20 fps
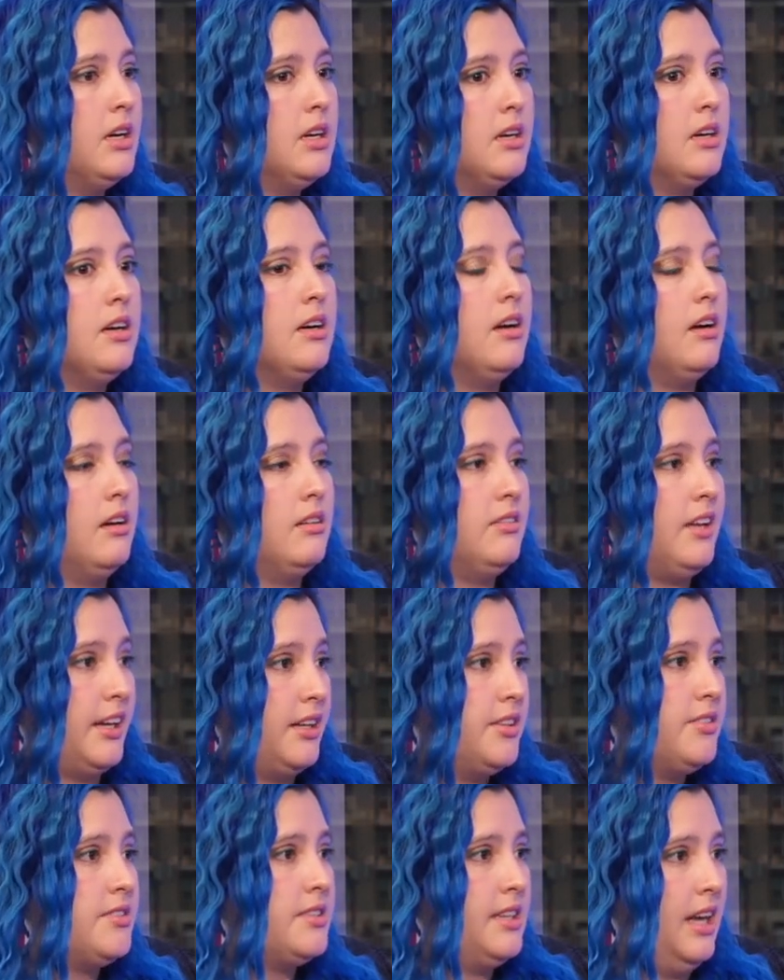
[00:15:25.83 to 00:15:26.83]
Yes.
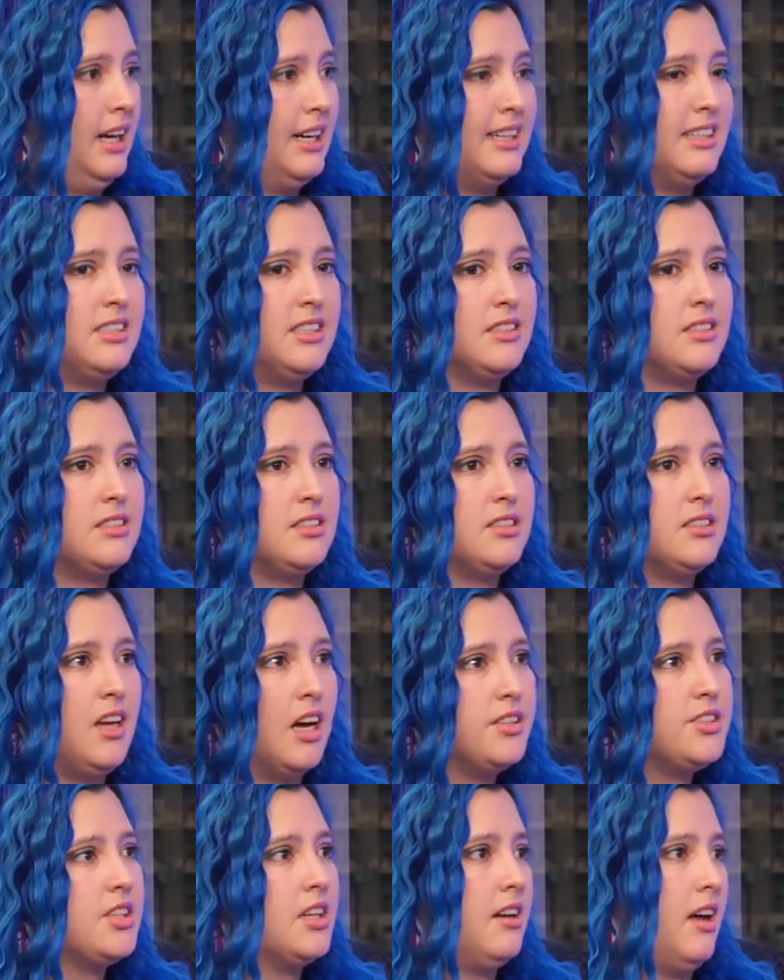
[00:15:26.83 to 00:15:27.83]
Like you said, it's a,
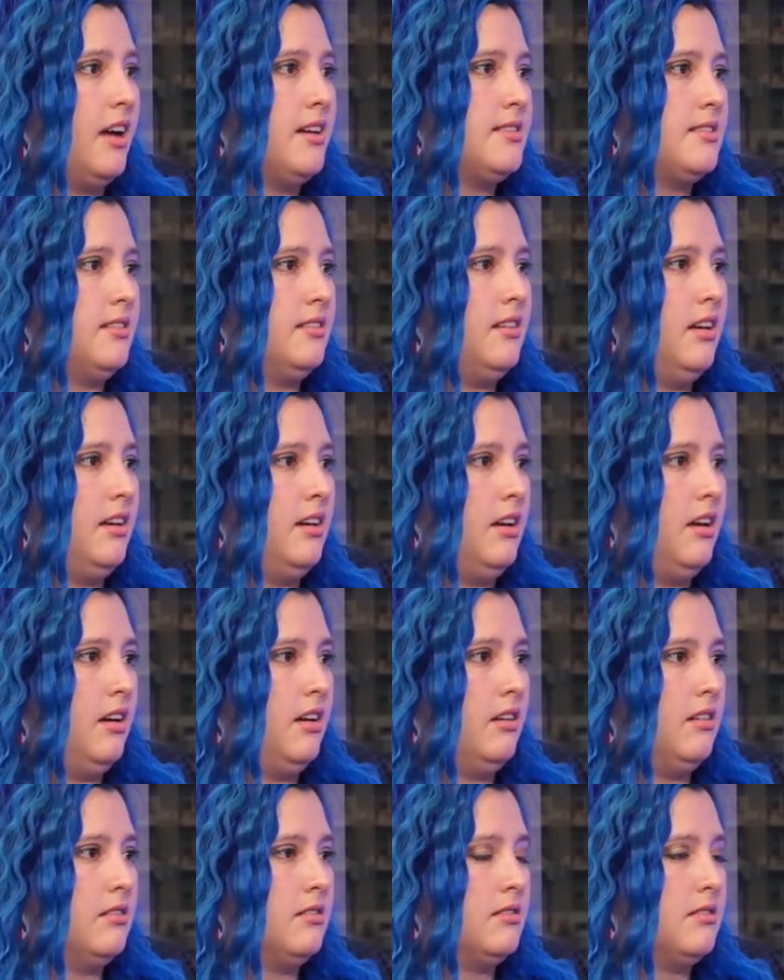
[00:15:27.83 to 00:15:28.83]
such an
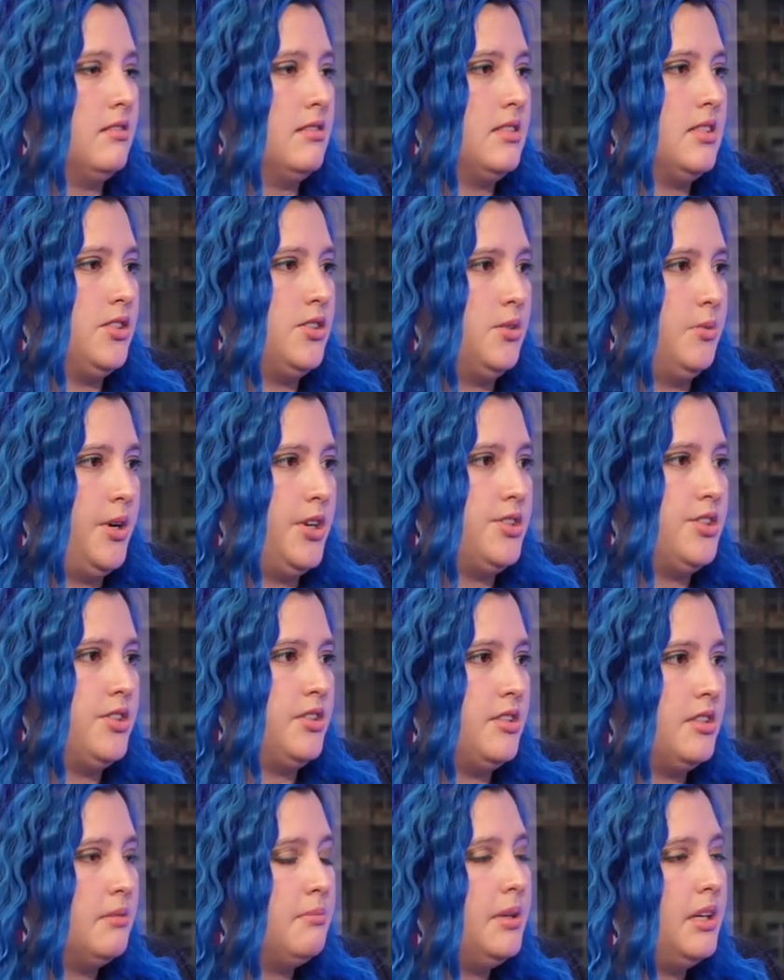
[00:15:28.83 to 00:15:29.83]
isolating
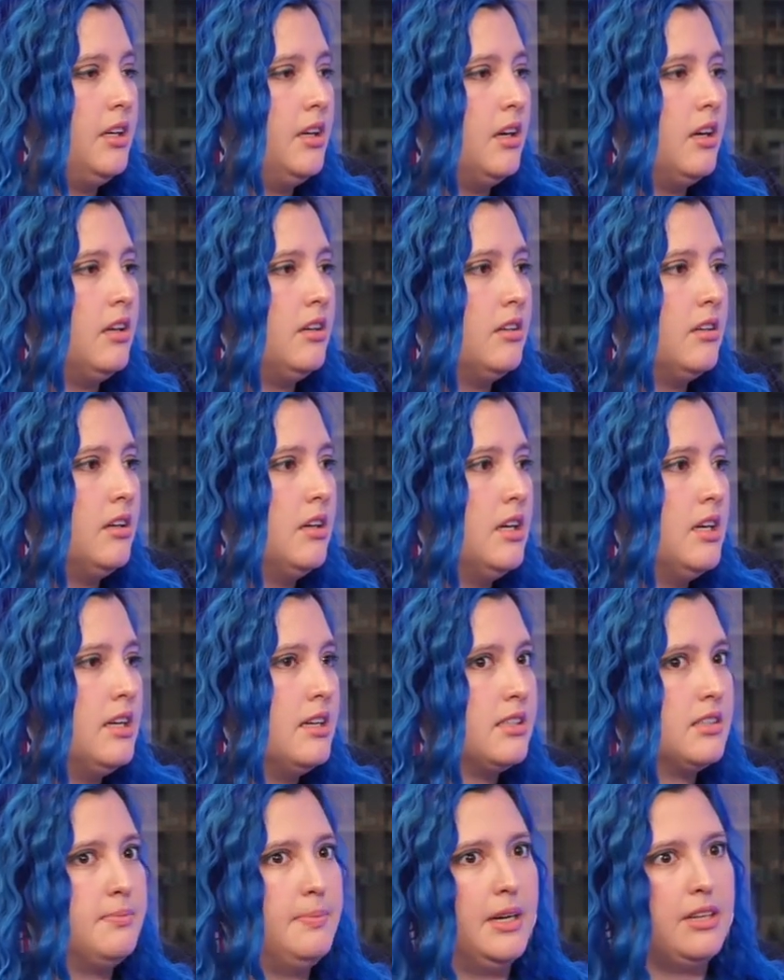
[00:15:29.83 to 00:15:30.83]
situation to be, be in,
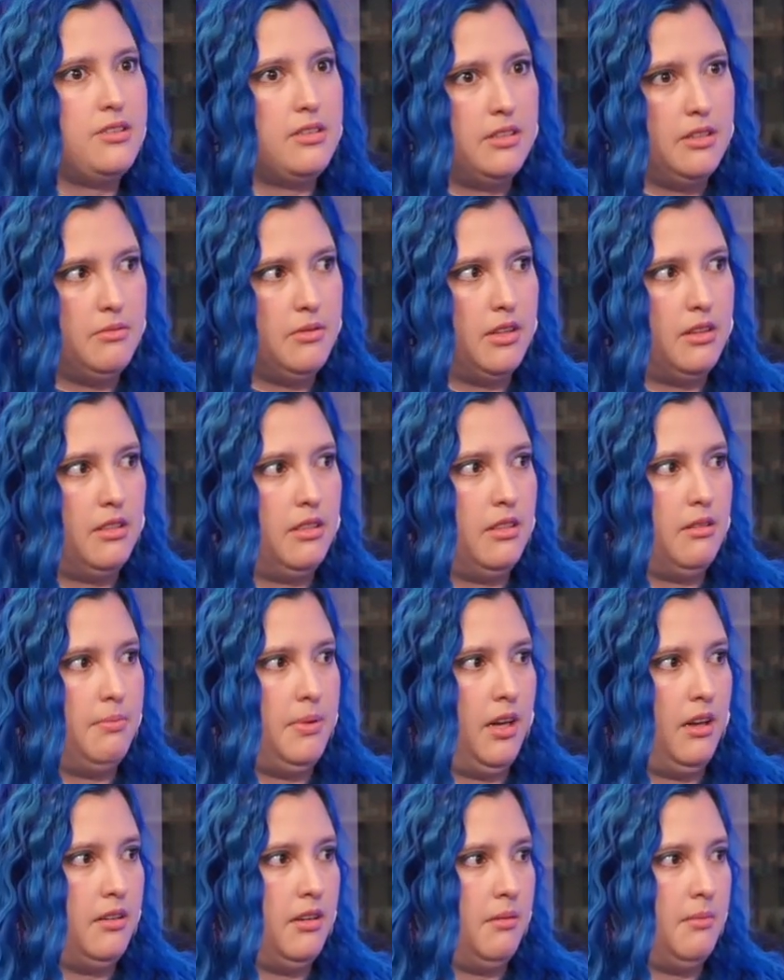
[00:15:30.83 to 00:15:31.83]
mm-hmm. especially with the
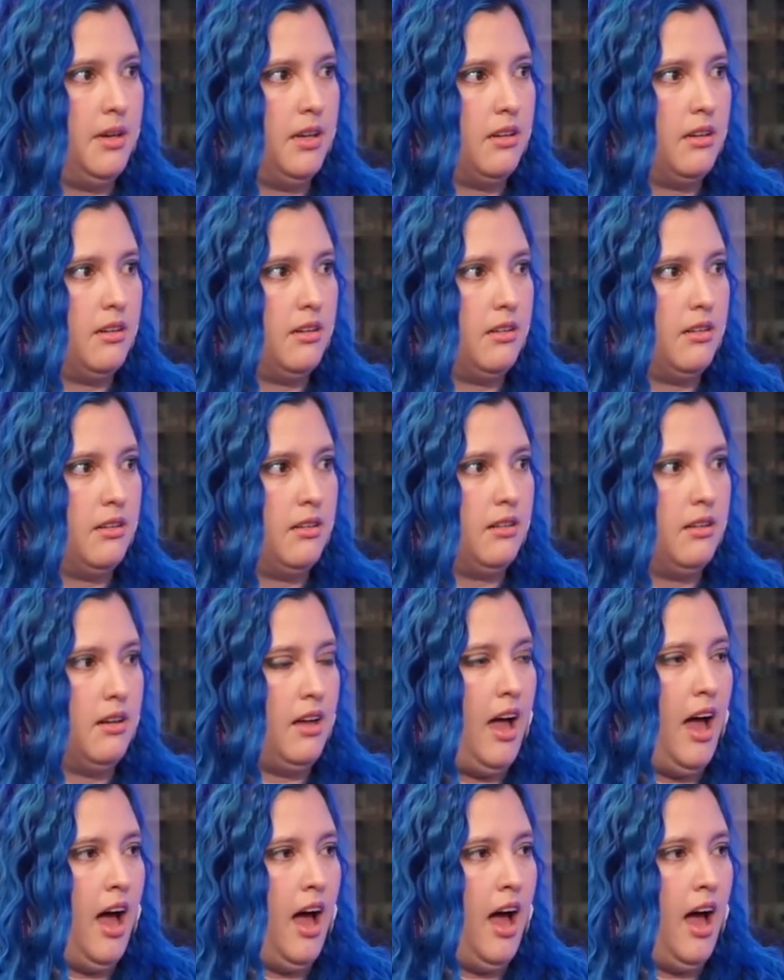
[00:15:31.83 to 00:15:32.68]
pandemic right.